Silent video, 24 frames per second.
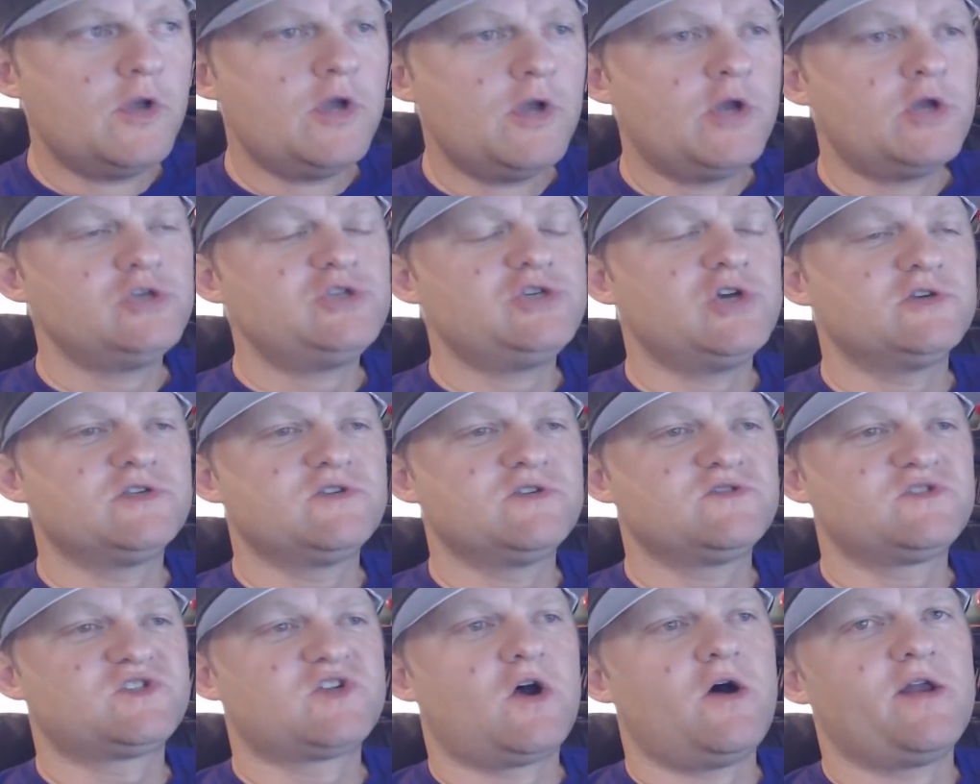
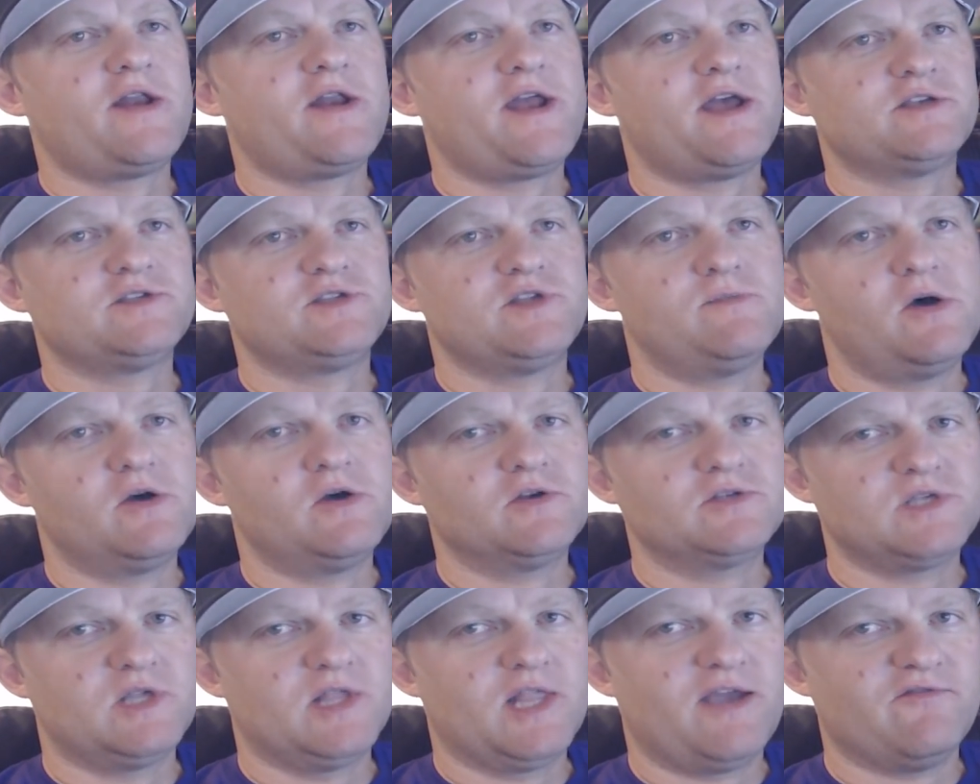Joseph Stalin has the
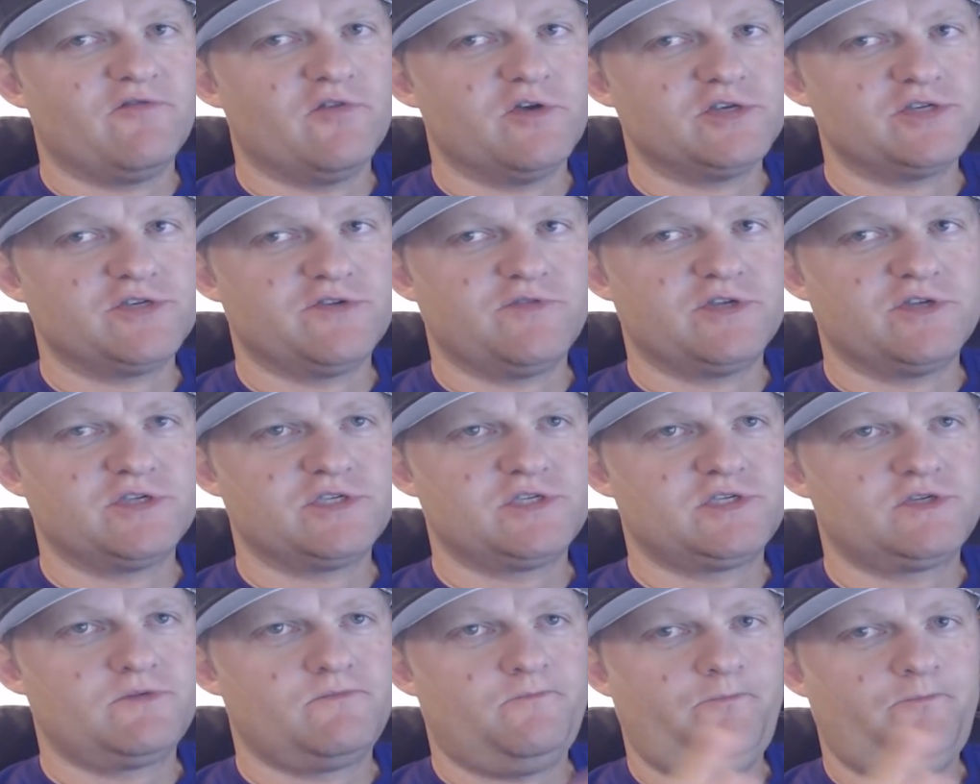most leverage of
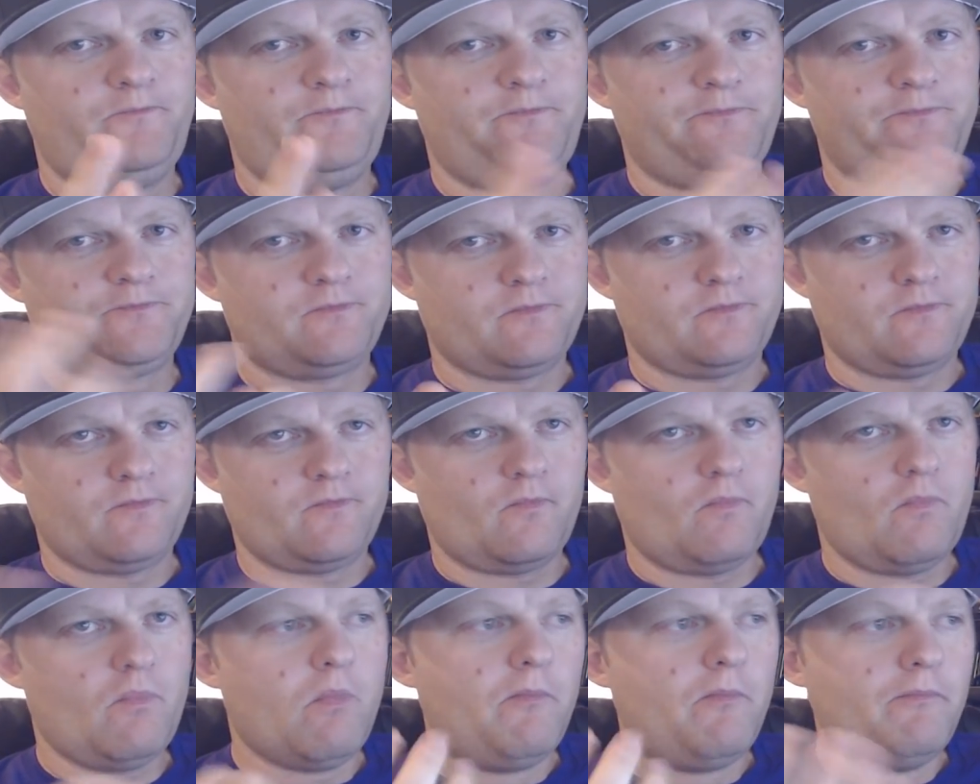this
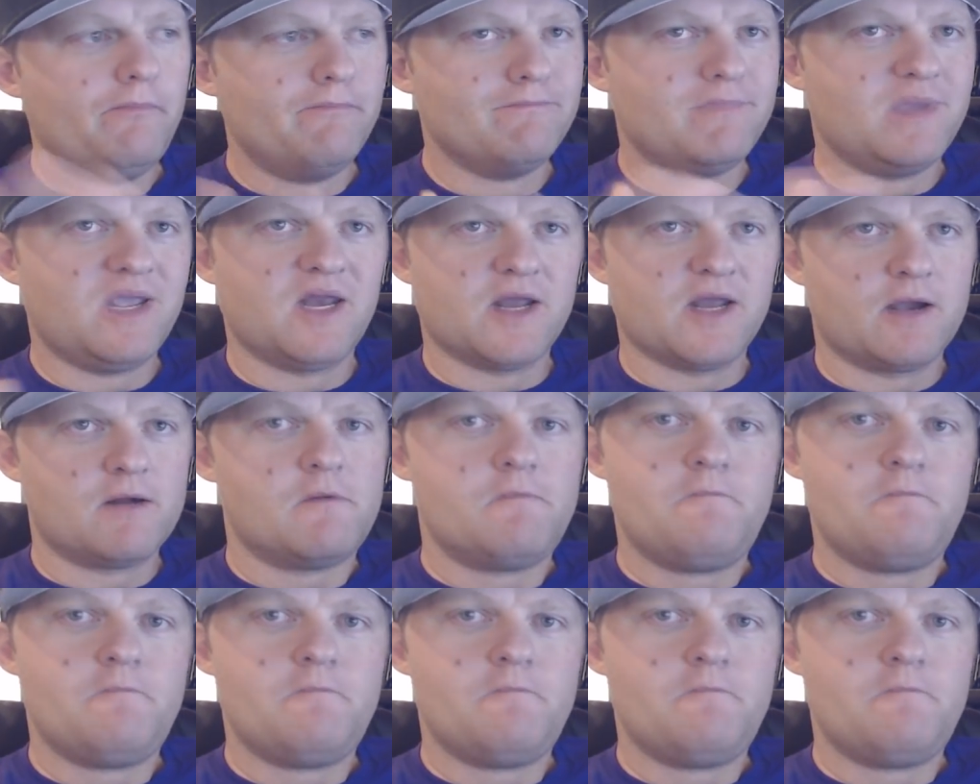meeting.